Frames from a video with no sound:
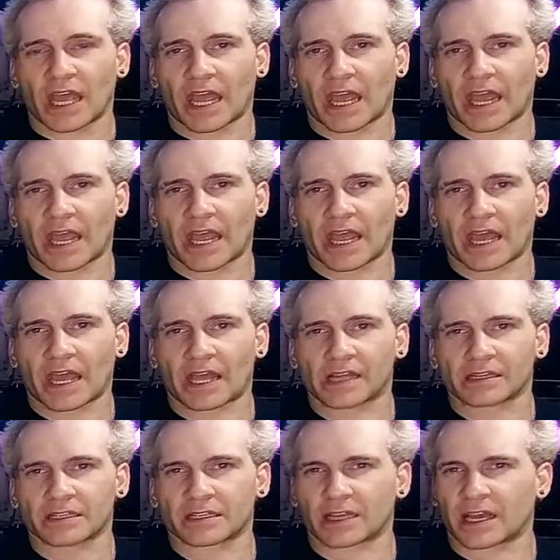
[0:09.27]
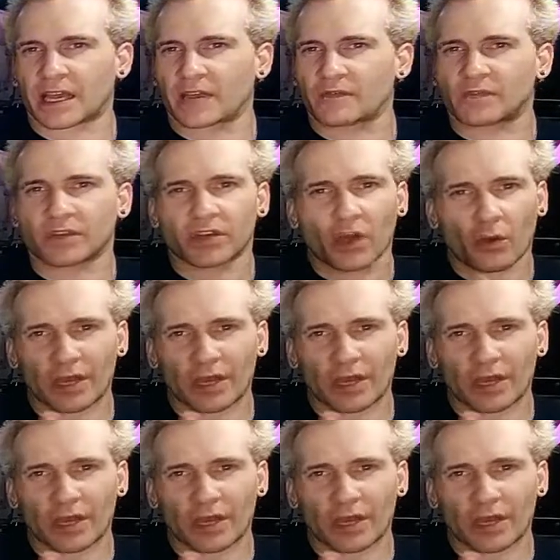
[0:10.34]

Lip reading: and I have no